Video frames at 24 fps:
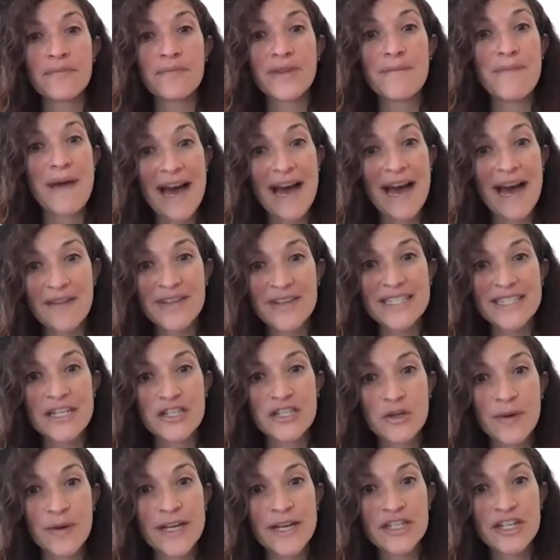bad of a
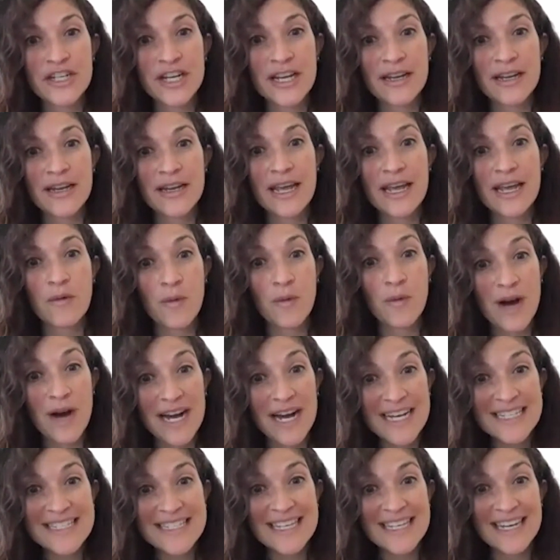situation it
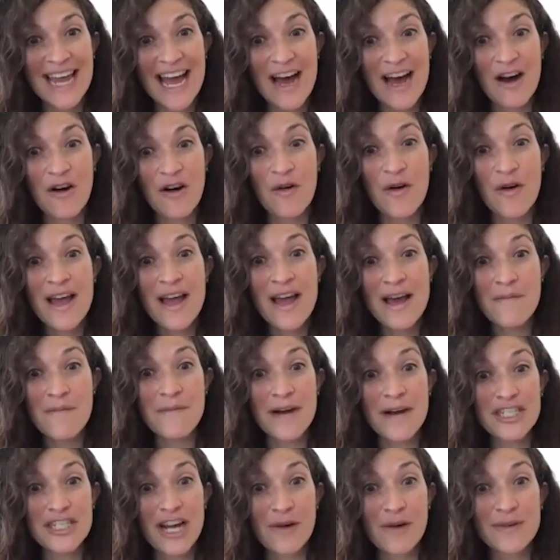was and how
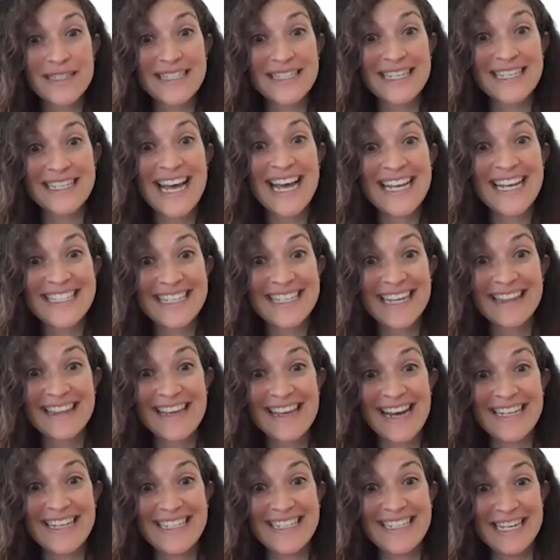much I was detesting
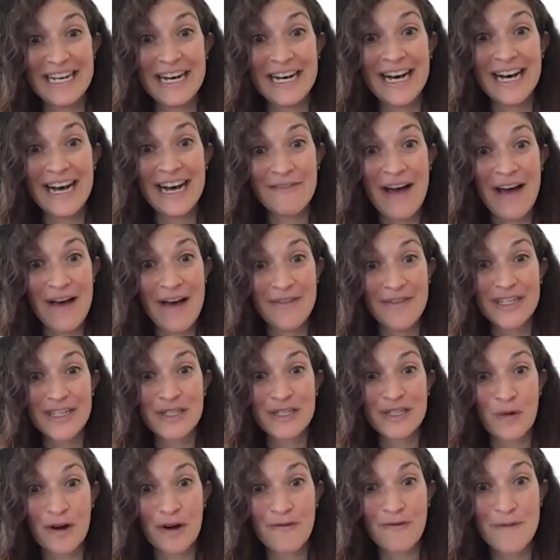the idea of having to
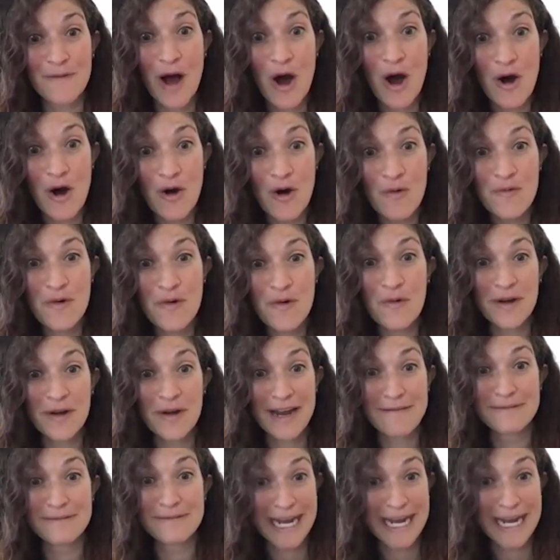work from home when
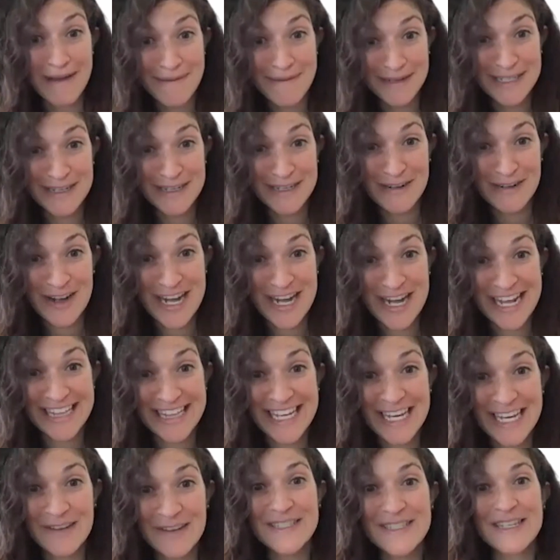I'm done my maternity
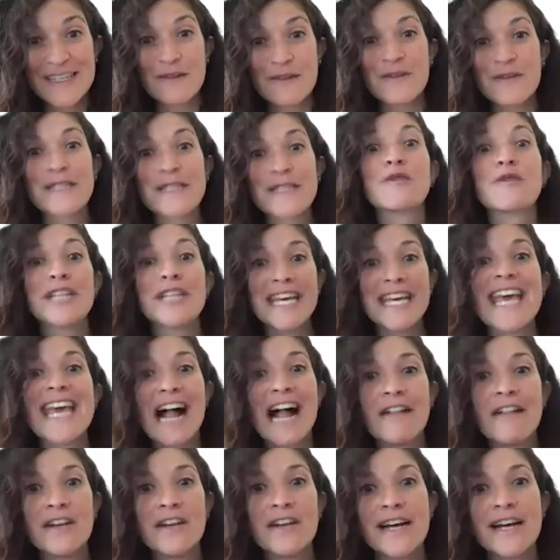leave. So this really
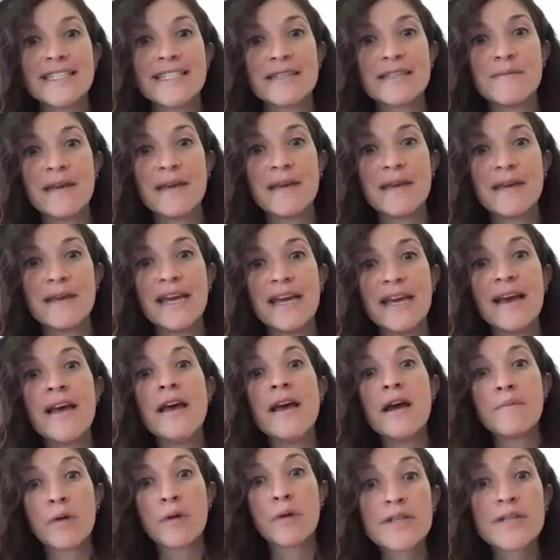galvanized me
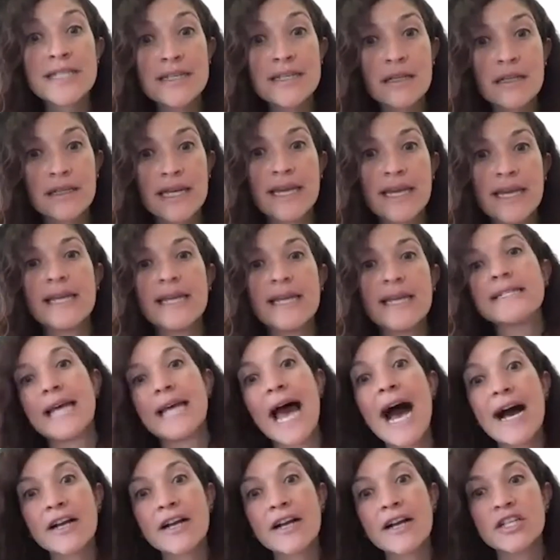personally into
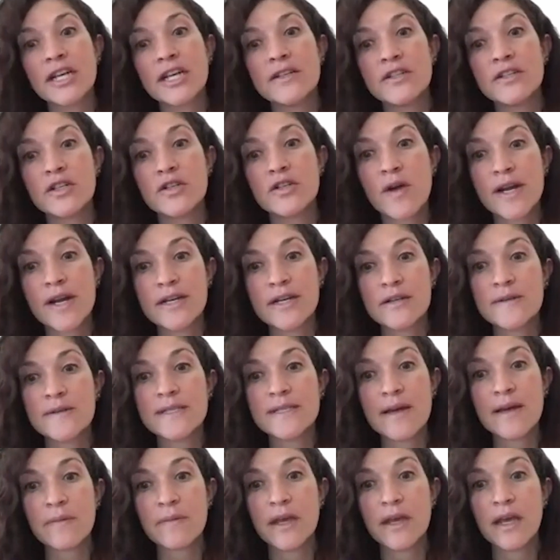action to try to do
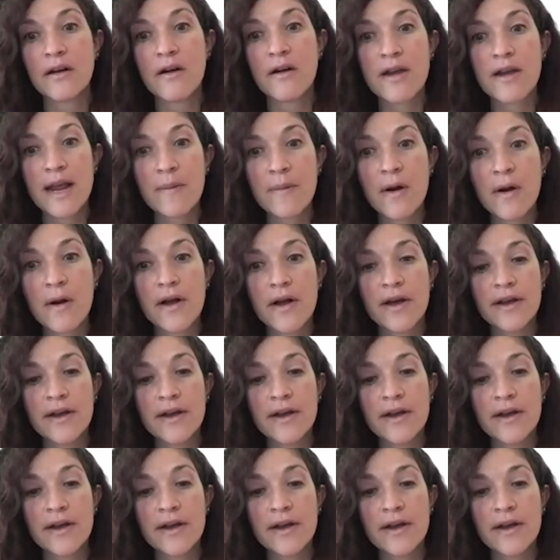something in our neighborhood.